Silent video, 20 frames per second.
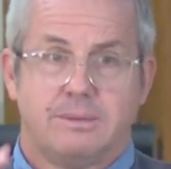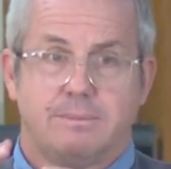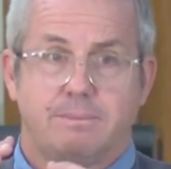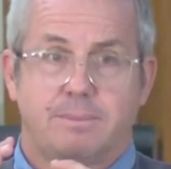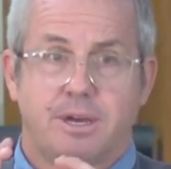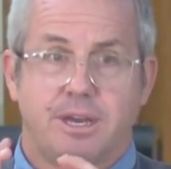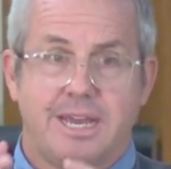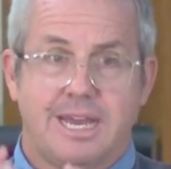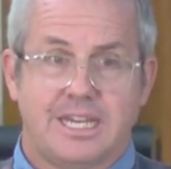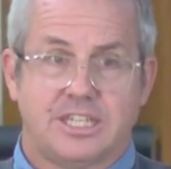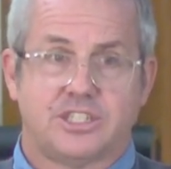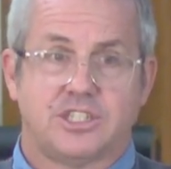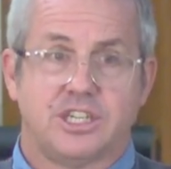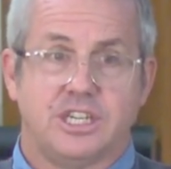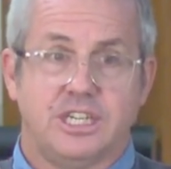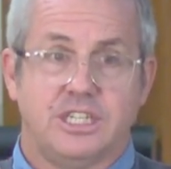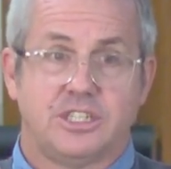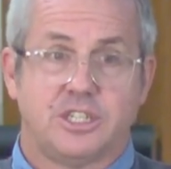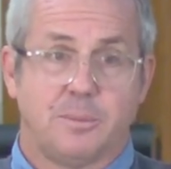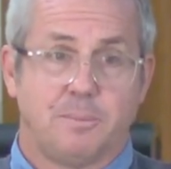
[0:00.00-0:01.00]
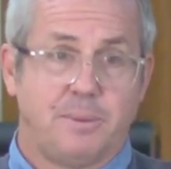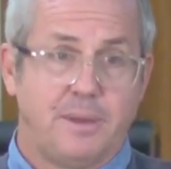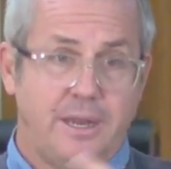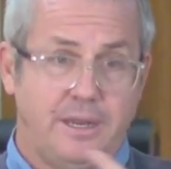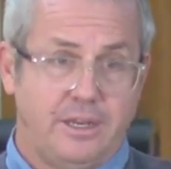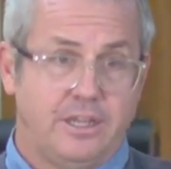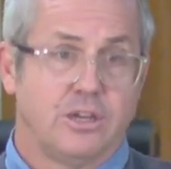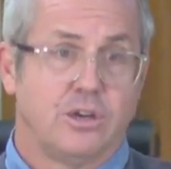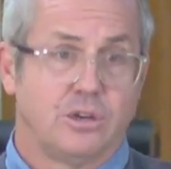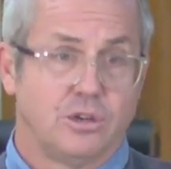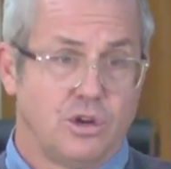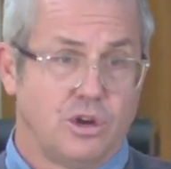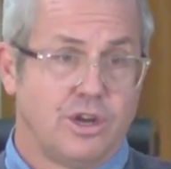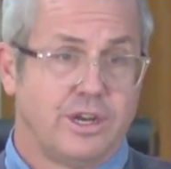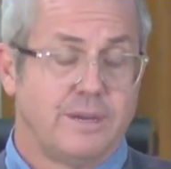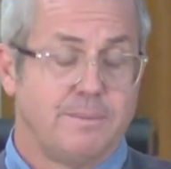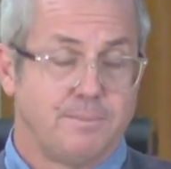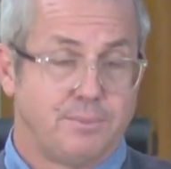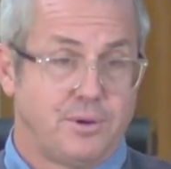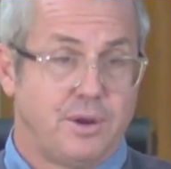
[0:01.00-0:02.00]
by actually depending on
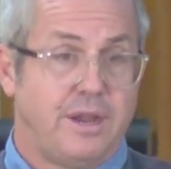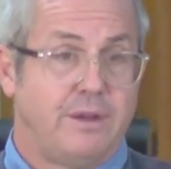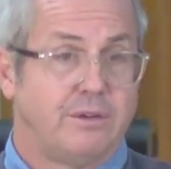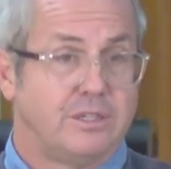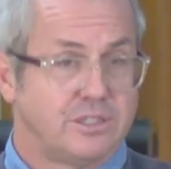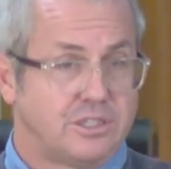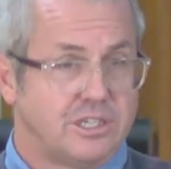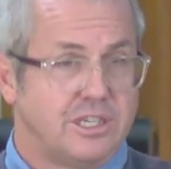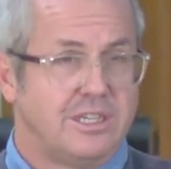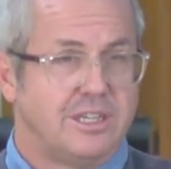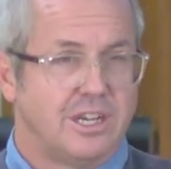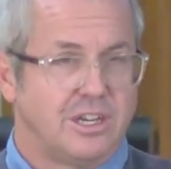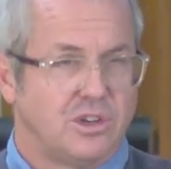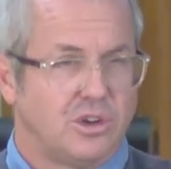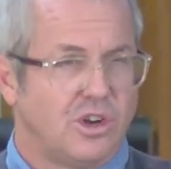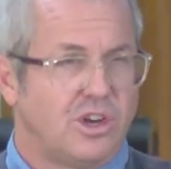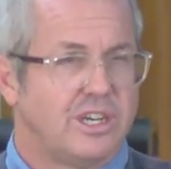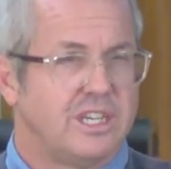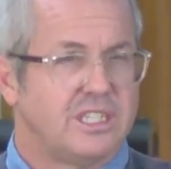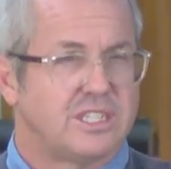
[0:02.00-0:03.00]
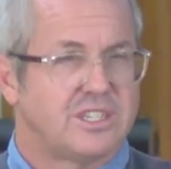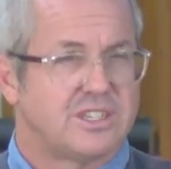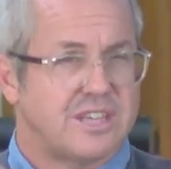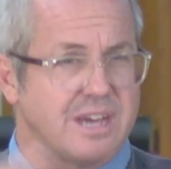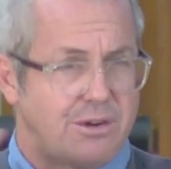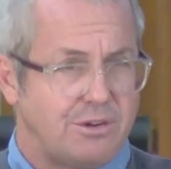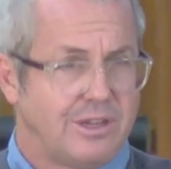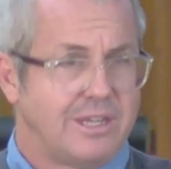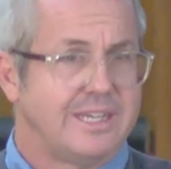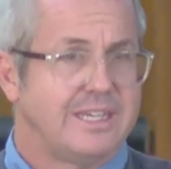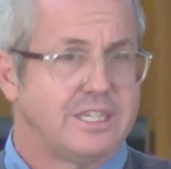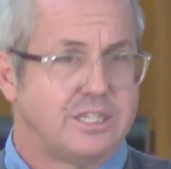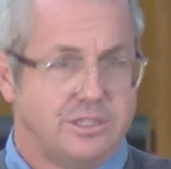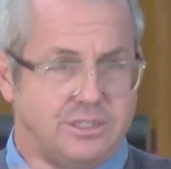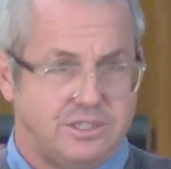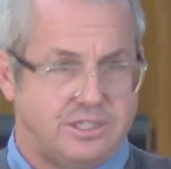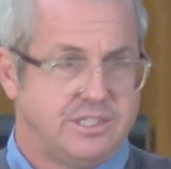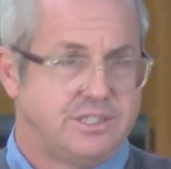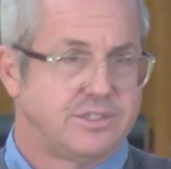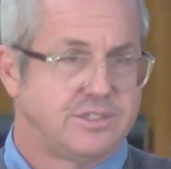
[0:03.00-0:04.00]
God in prayer and seeing that God is thoroughly
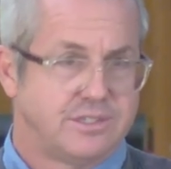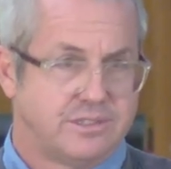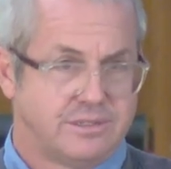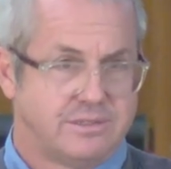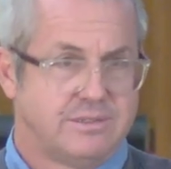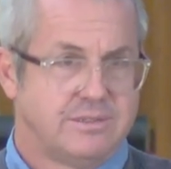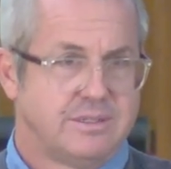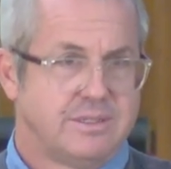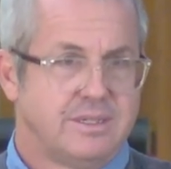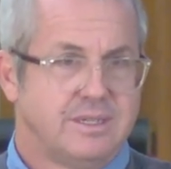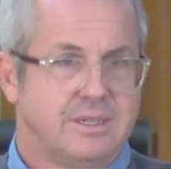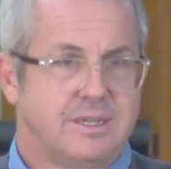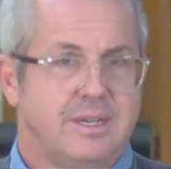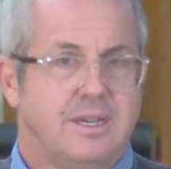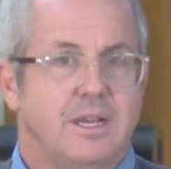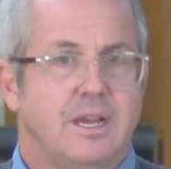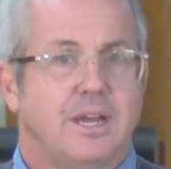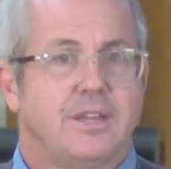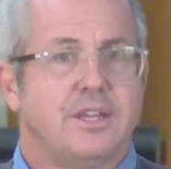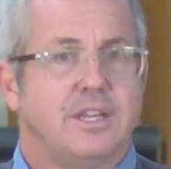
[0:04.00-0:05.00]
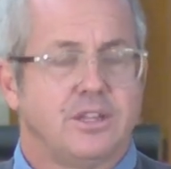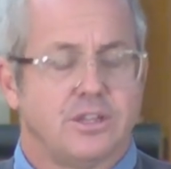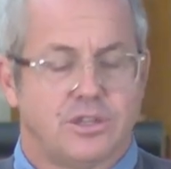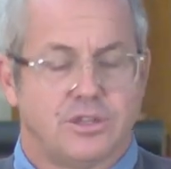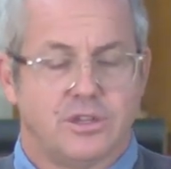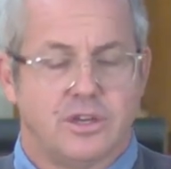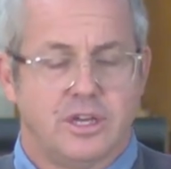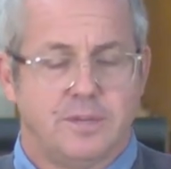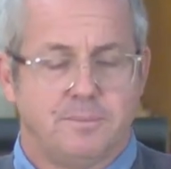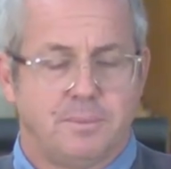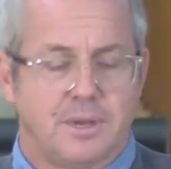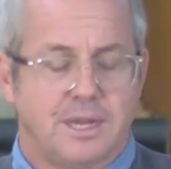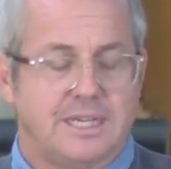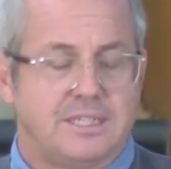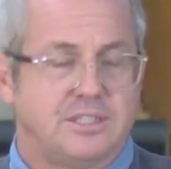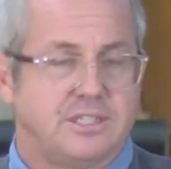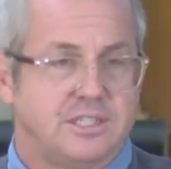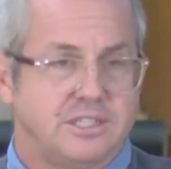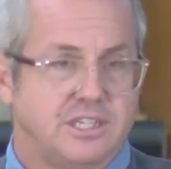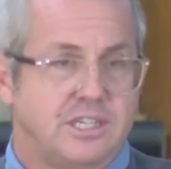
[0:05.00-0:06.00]
consistent. I think the third
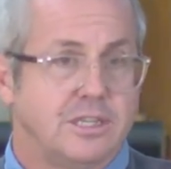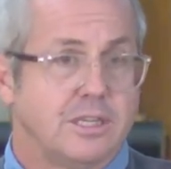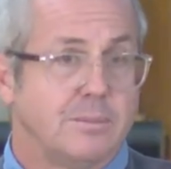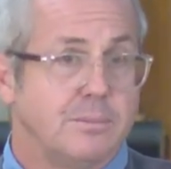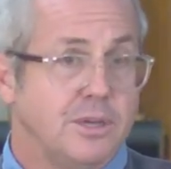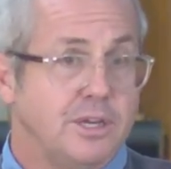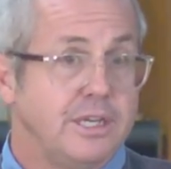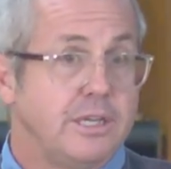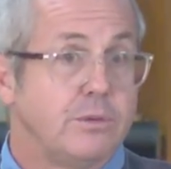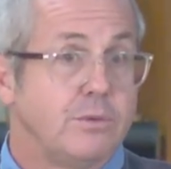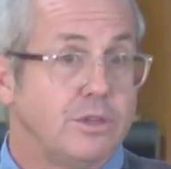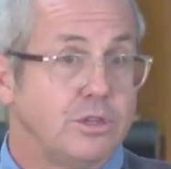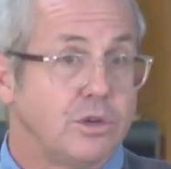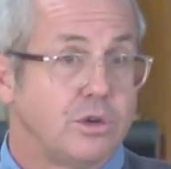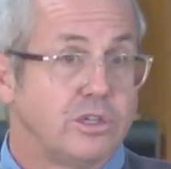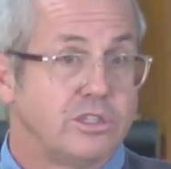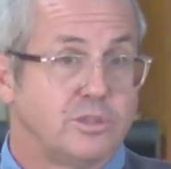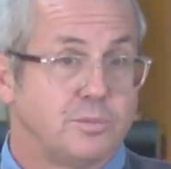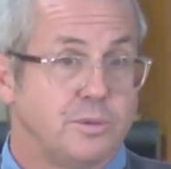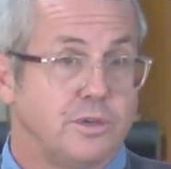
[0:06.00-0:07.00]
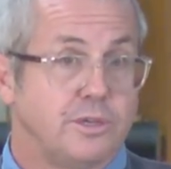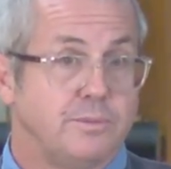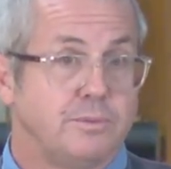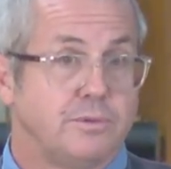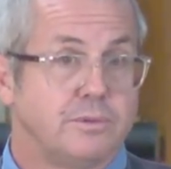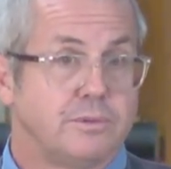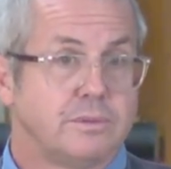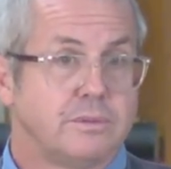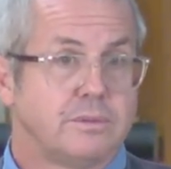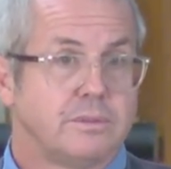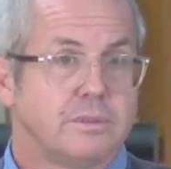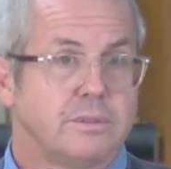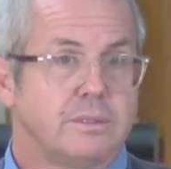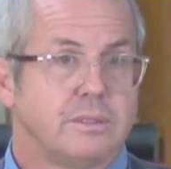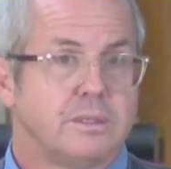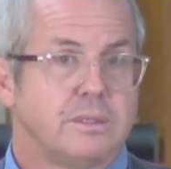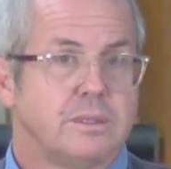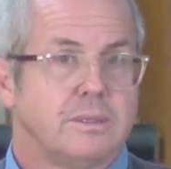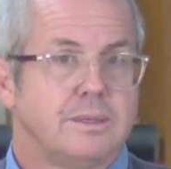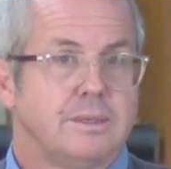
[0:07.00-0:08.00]
place is in the meeting with God's people.
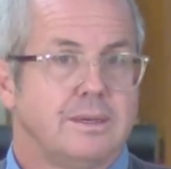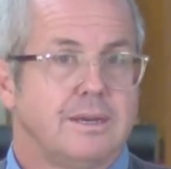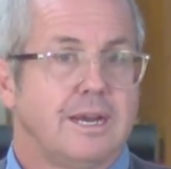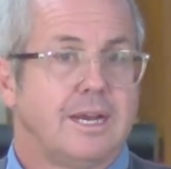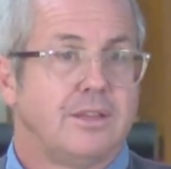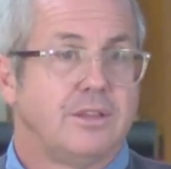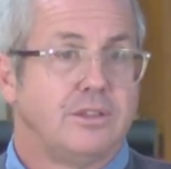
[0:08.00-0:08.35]
Uh,